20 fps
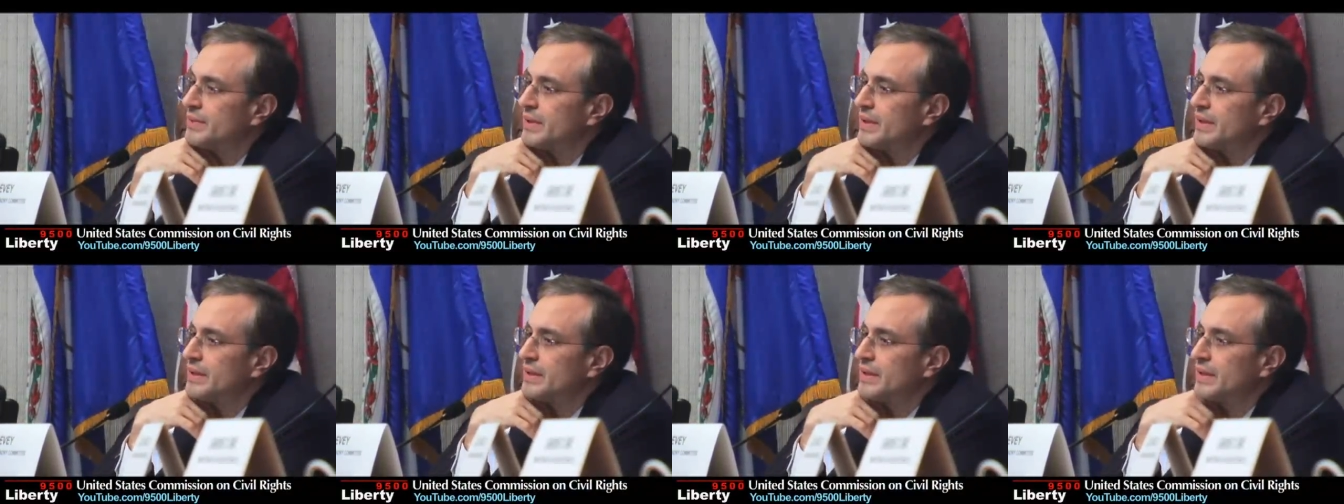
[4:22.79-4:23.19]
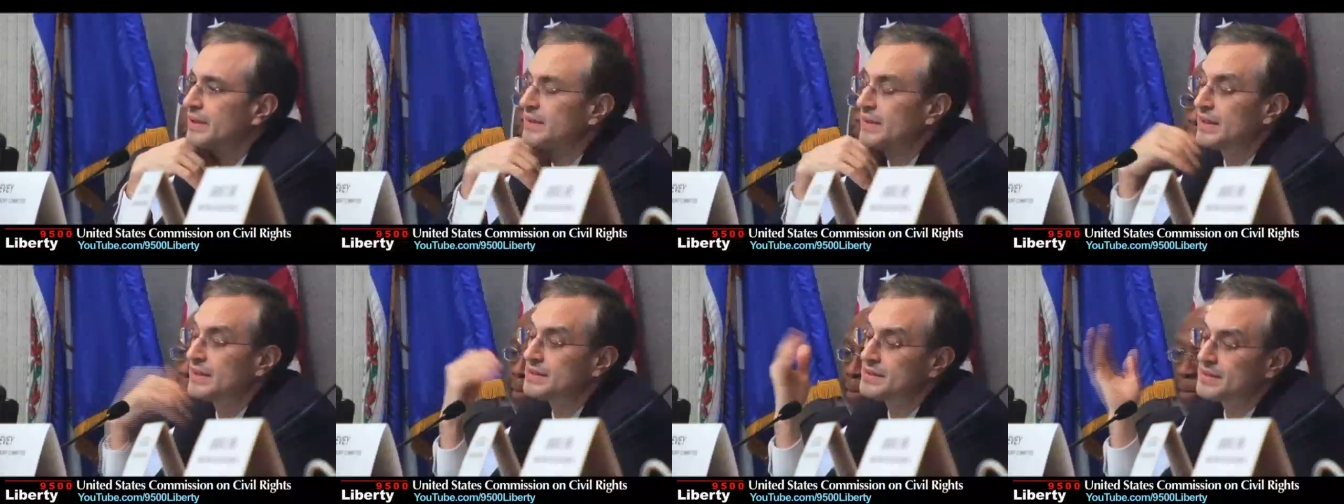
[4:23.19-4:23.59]
and
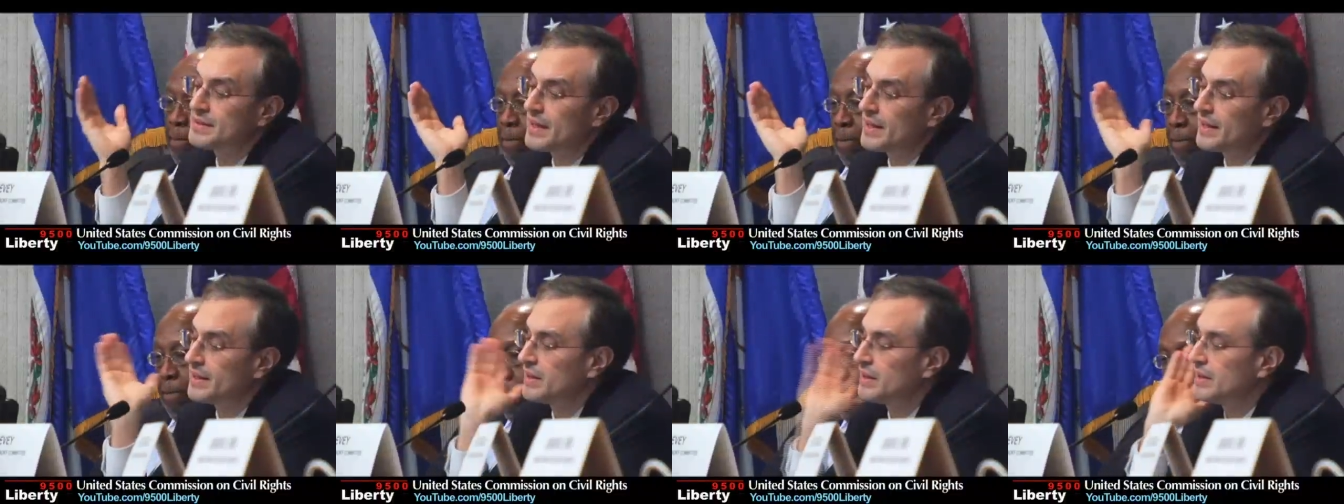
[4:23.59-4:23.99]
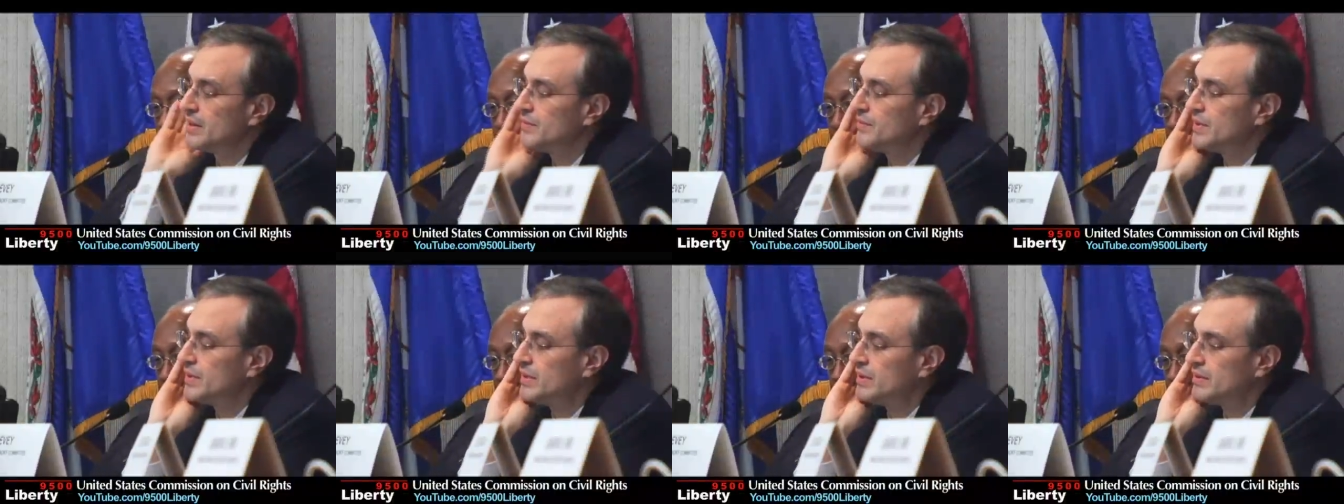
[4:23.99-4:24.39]
and let's say
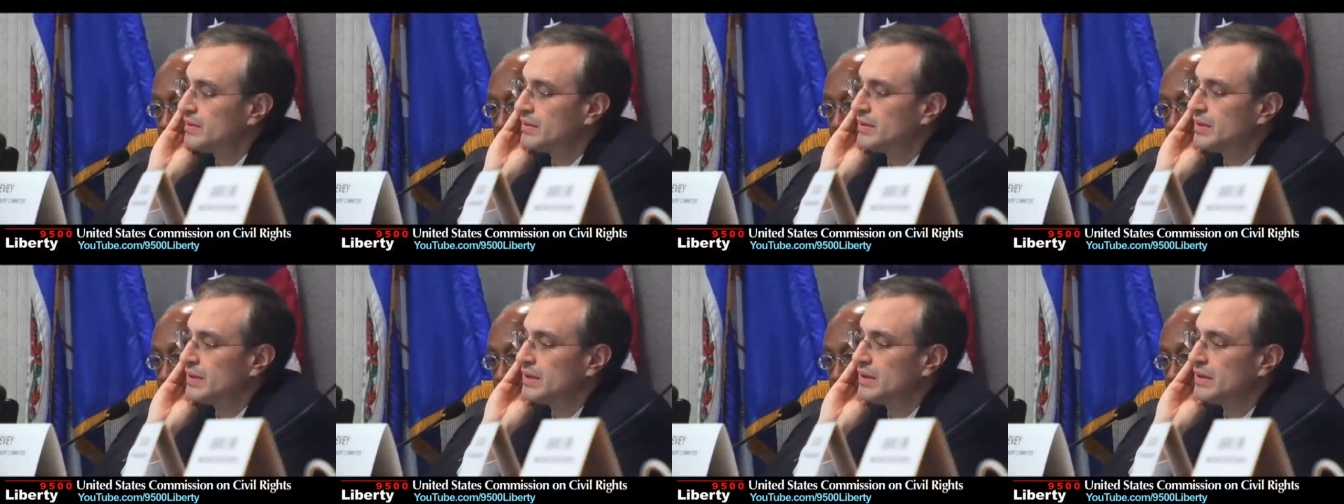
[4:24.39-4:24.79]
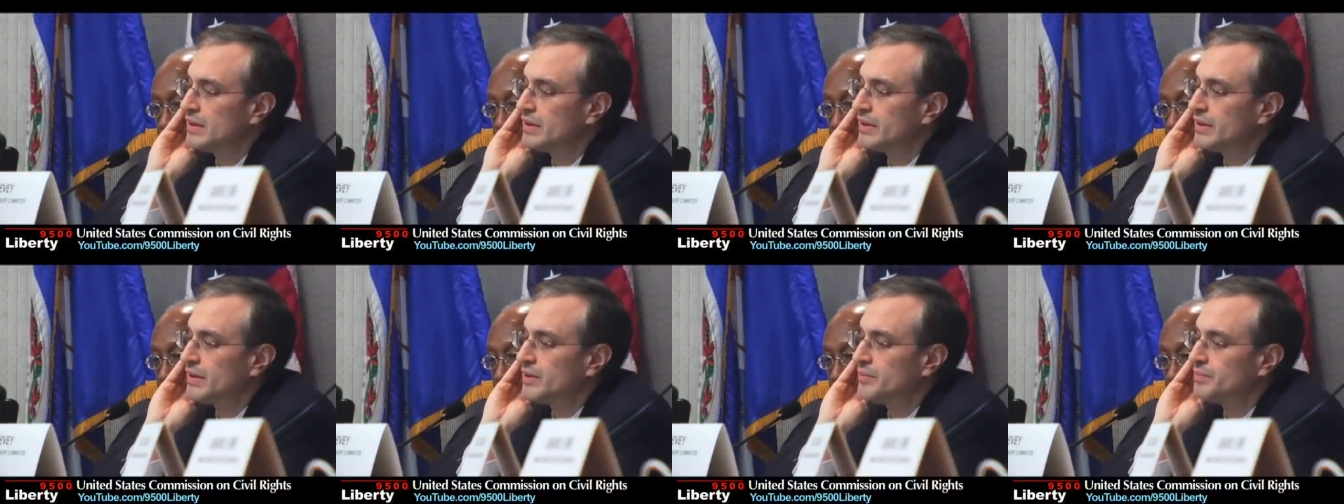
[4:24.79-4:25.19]
even
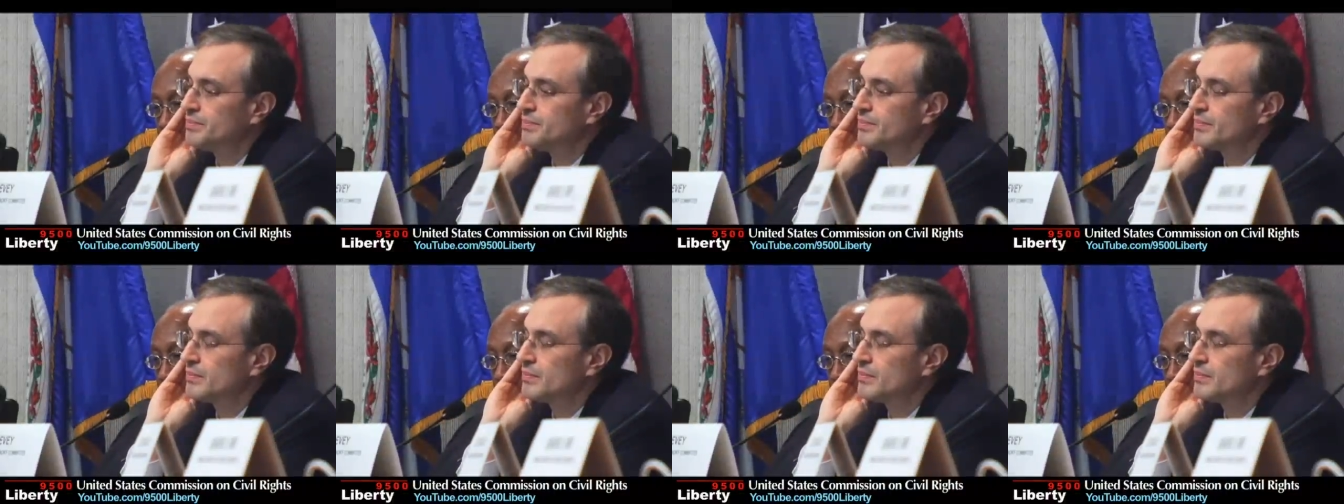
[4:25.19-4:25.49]
the um,